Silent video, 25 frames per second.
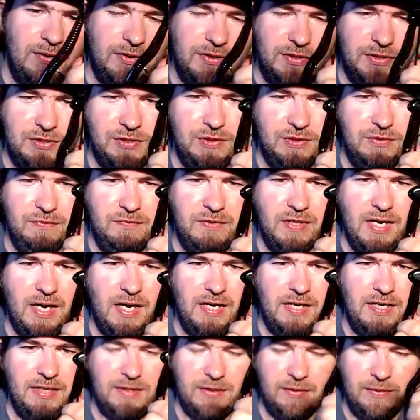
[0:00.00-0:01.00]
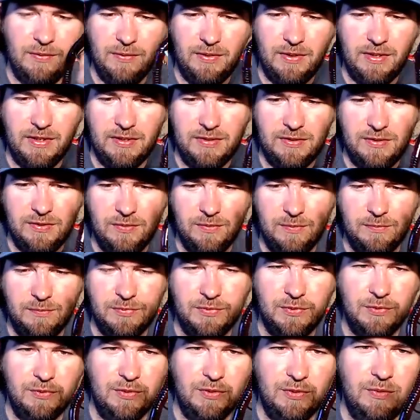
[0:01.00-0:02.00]
is you've got to get the hook into them.
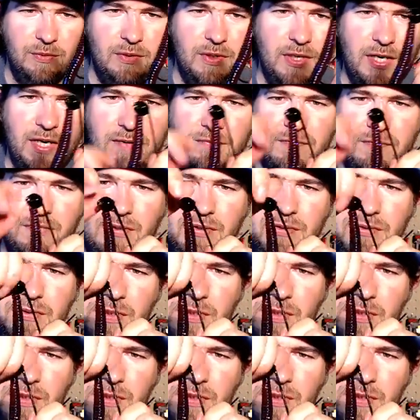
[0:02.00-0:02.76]
So you're going to have to use a